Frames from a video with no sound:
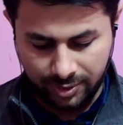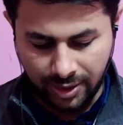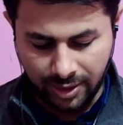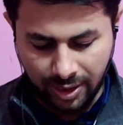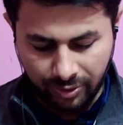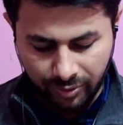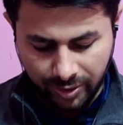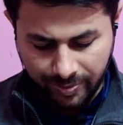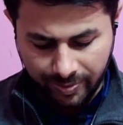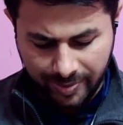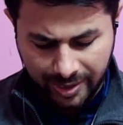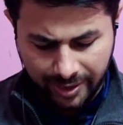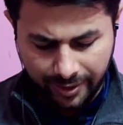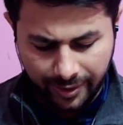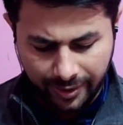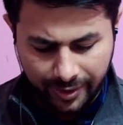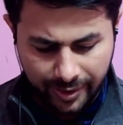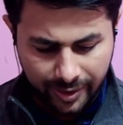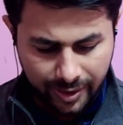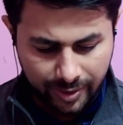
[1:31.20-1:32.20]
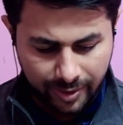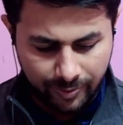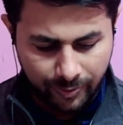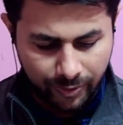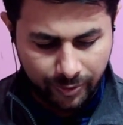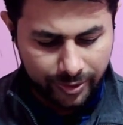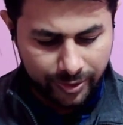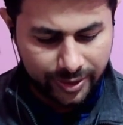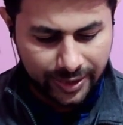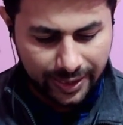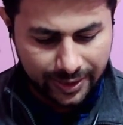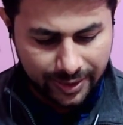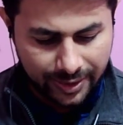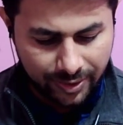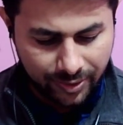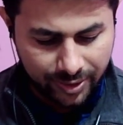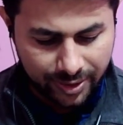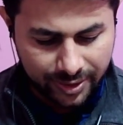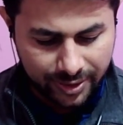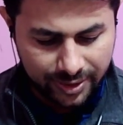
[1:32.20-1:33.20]
there will be a force
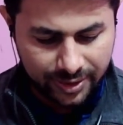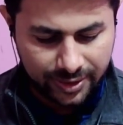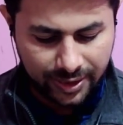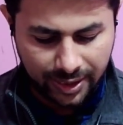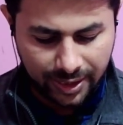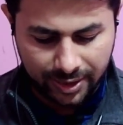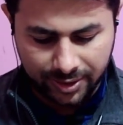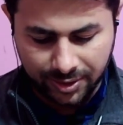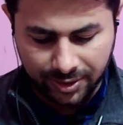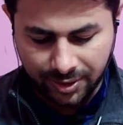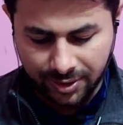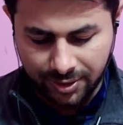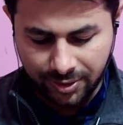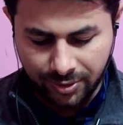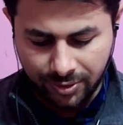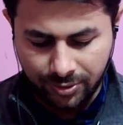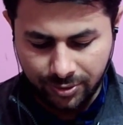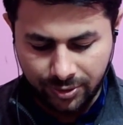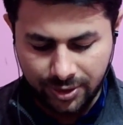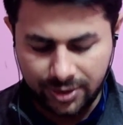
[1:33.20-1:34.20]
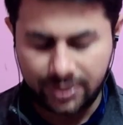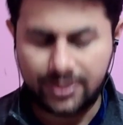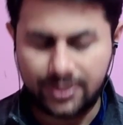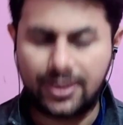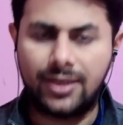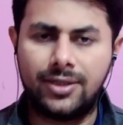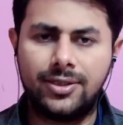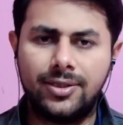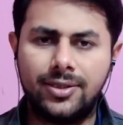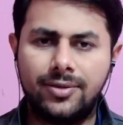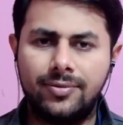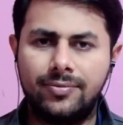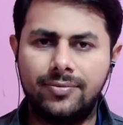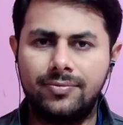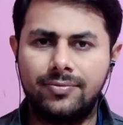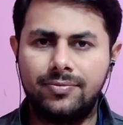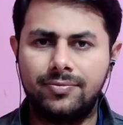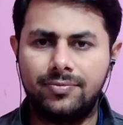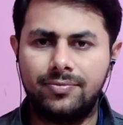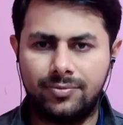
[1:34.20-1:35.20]
acting on this charge due to this charge,
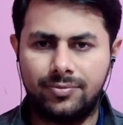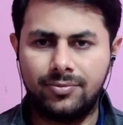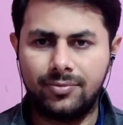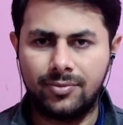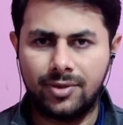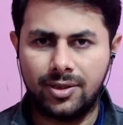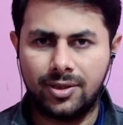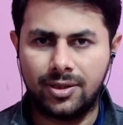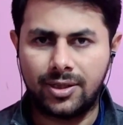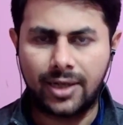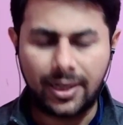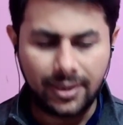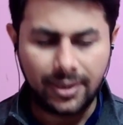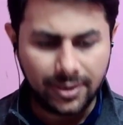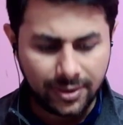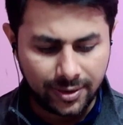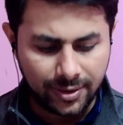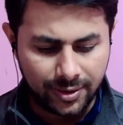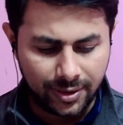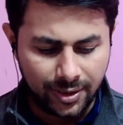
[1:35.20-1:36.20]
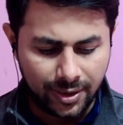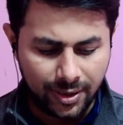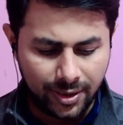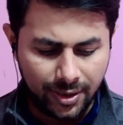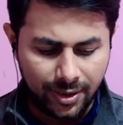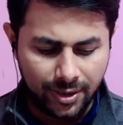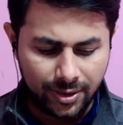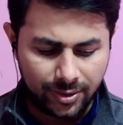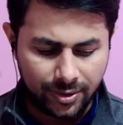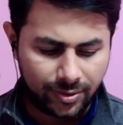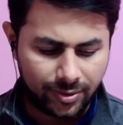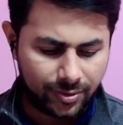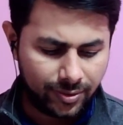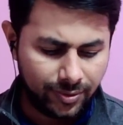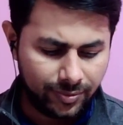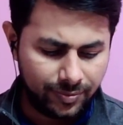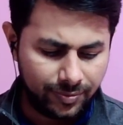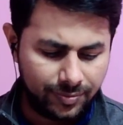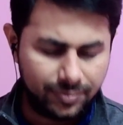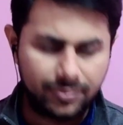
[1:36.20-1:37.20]
right?
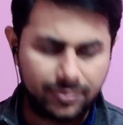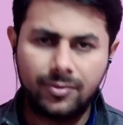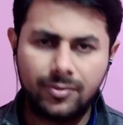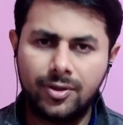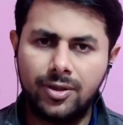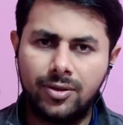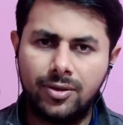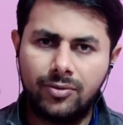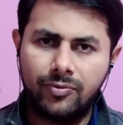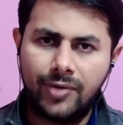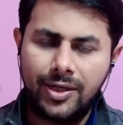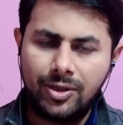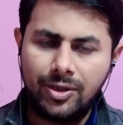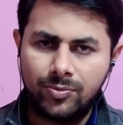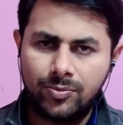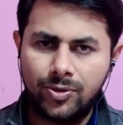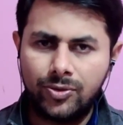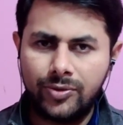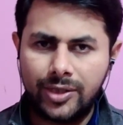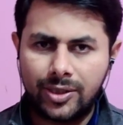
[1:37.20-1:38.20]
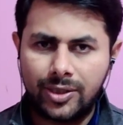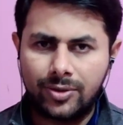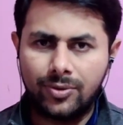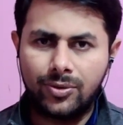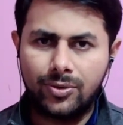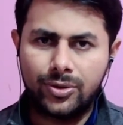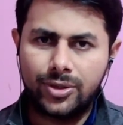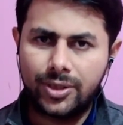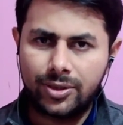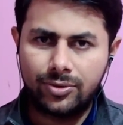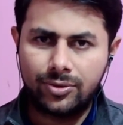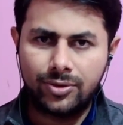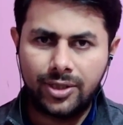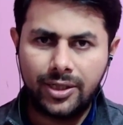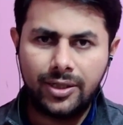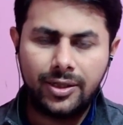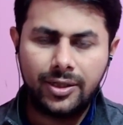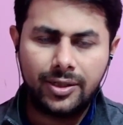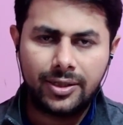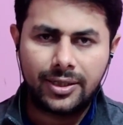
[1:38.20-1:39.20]
So when you move it closer to
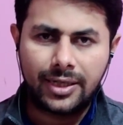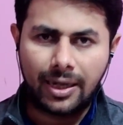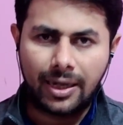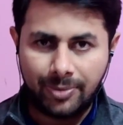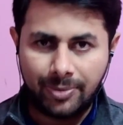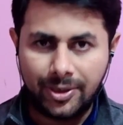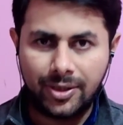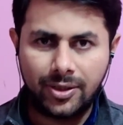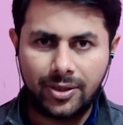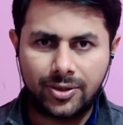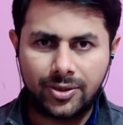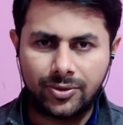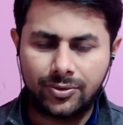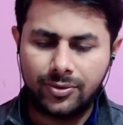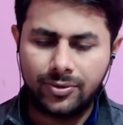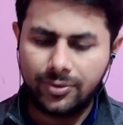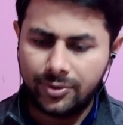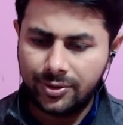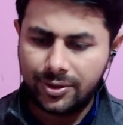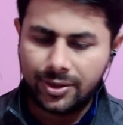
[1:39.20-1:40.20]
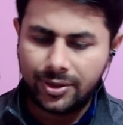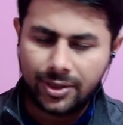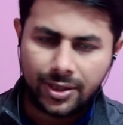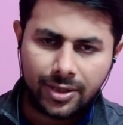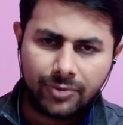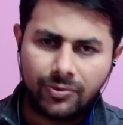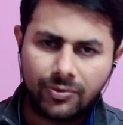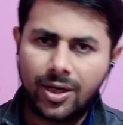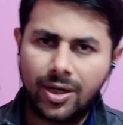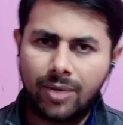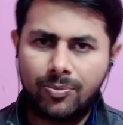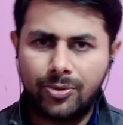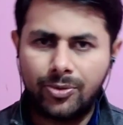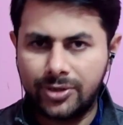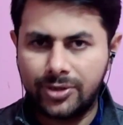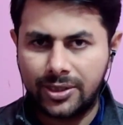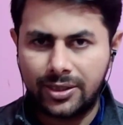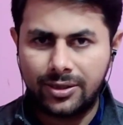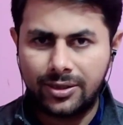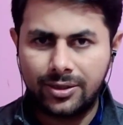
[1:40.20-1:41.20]
the capital Q, it will
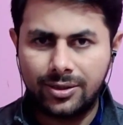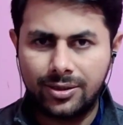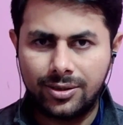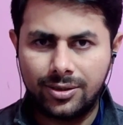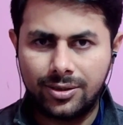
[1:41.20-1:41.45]
oppose it.